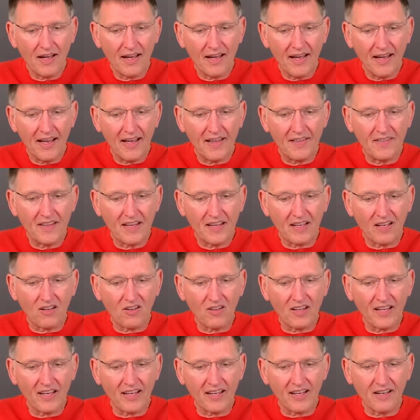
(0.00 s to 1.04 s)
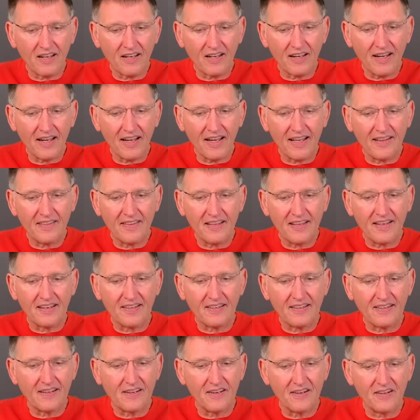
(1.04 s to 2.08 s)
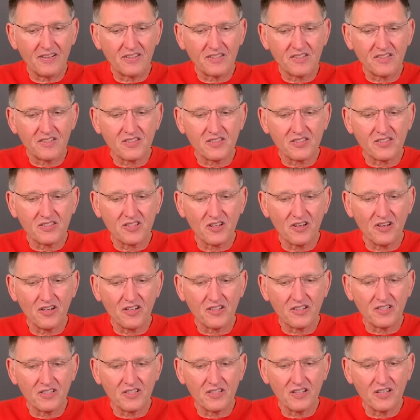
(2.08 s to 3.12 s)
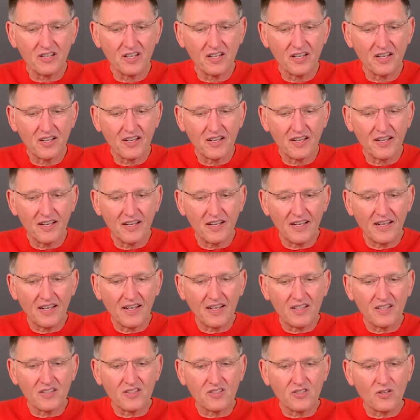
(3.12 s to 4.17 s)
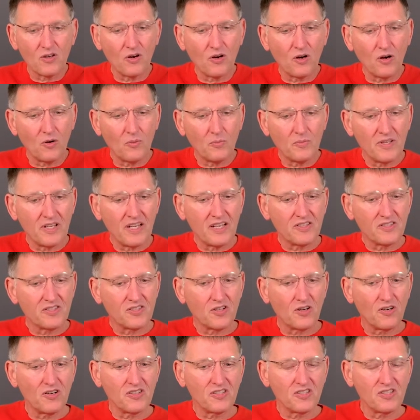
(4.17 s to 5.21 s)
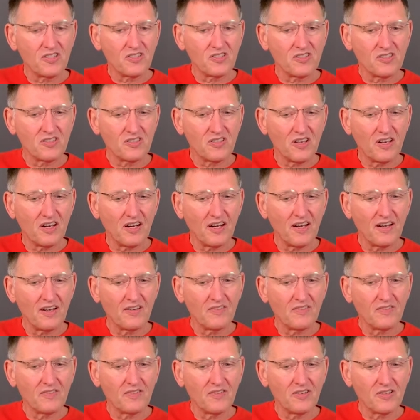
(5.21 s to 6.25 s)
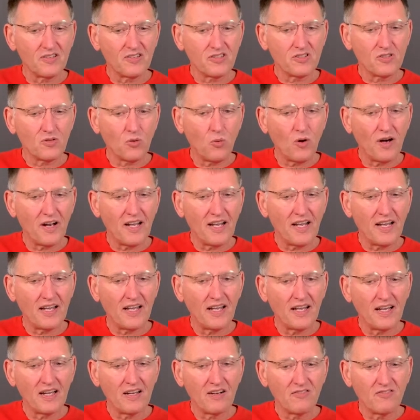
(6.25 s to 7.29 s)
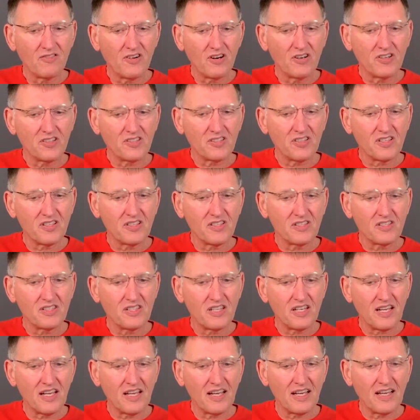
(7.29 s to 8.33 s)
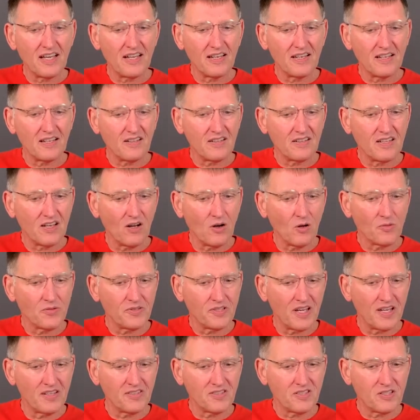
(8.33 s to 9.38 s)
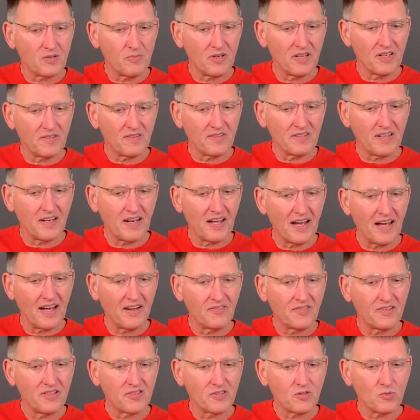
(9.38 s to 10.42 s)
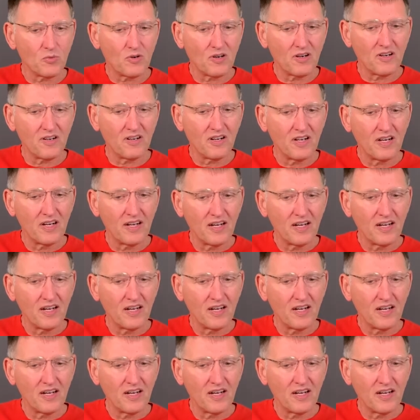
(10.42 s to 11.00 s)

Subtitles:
and then click, and then here's the search. So it searches, there's 20 verses in the Old Testament that have this word,